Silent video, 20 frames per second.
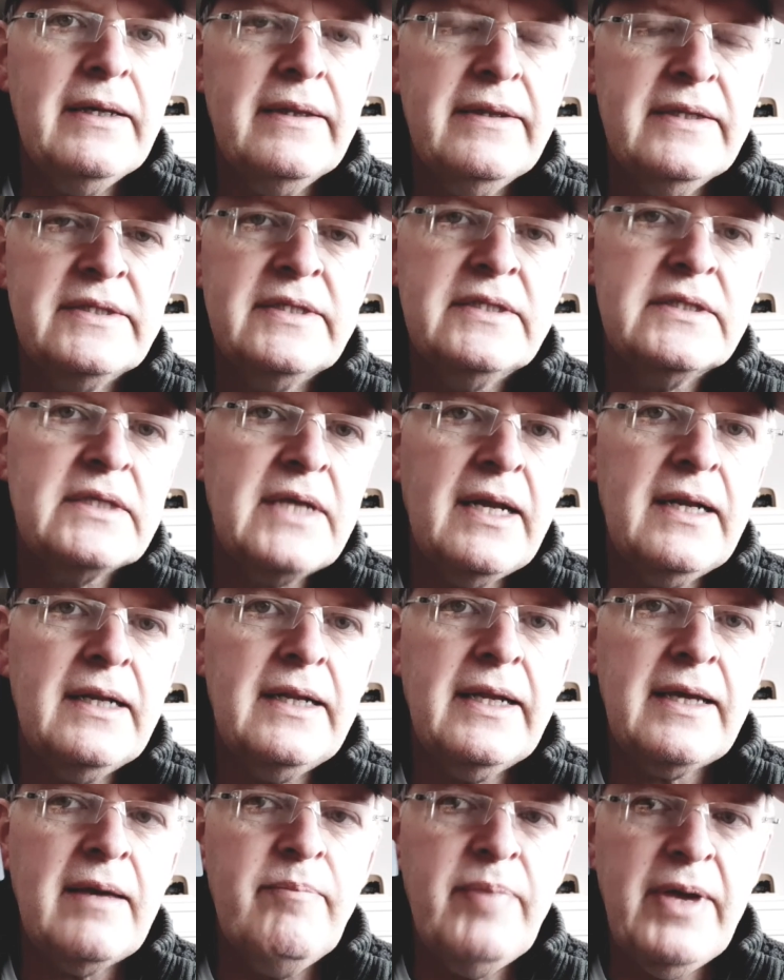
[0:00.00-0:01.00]
This is kind of
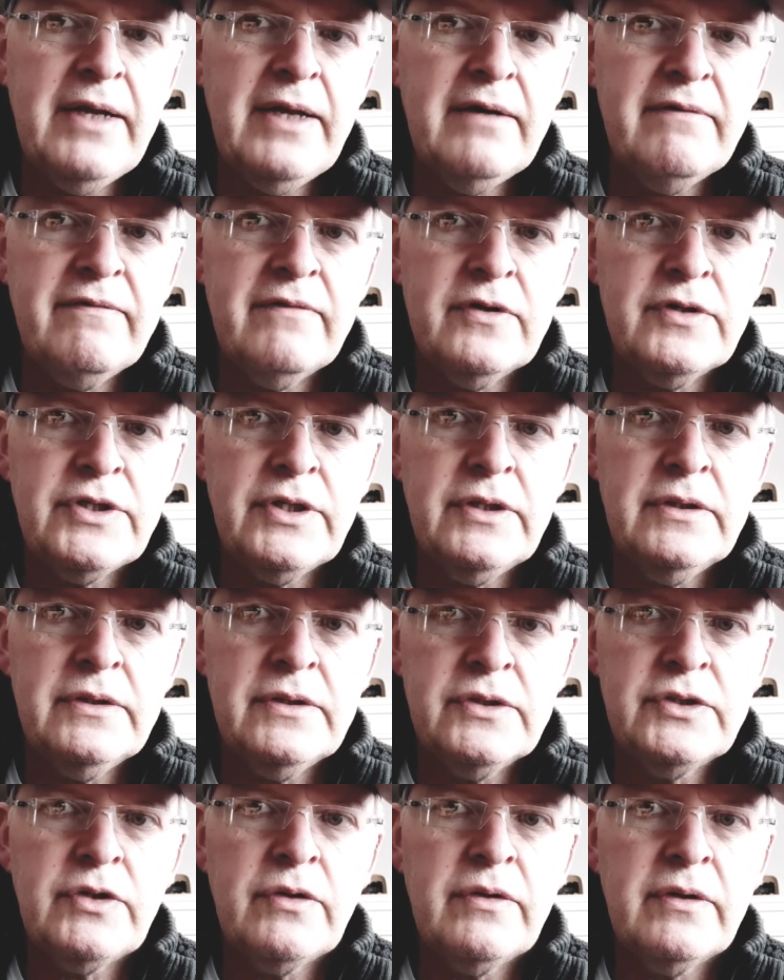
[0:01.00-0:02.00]
like a beta version,
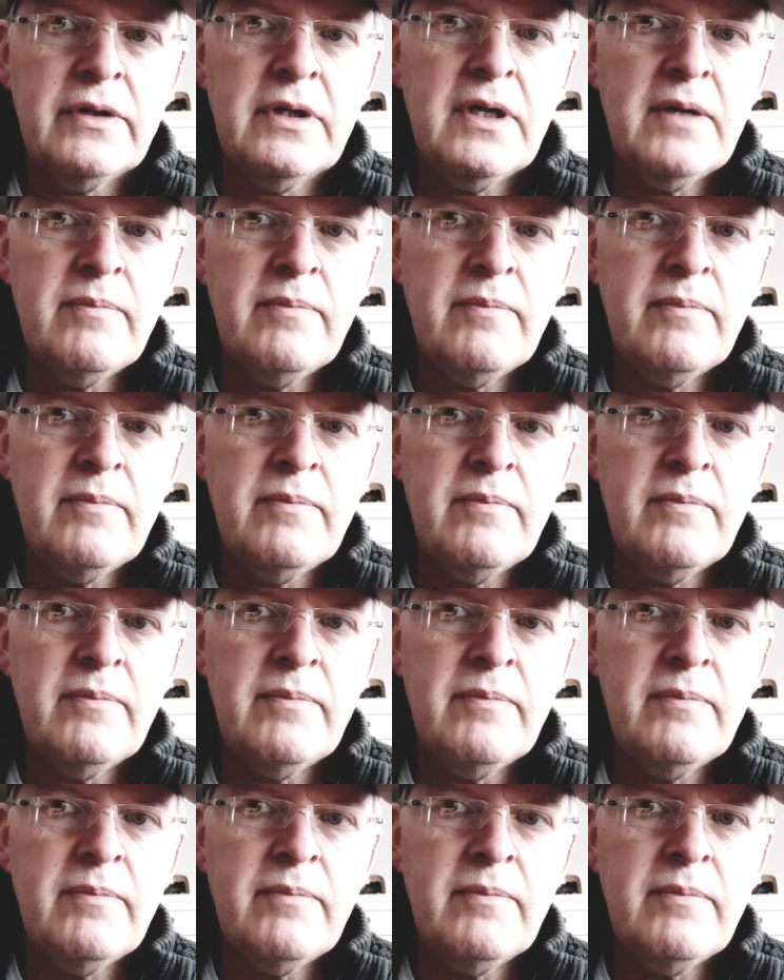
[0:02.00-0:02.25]
so they're going